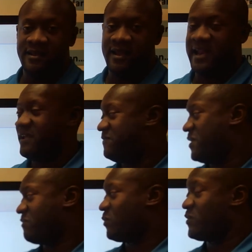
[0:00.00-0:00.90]
and if you
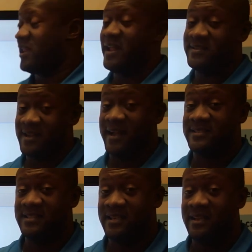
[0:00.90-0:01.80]
have a word that ends in
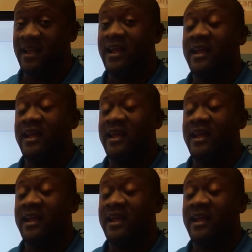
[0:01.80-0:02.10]
IC,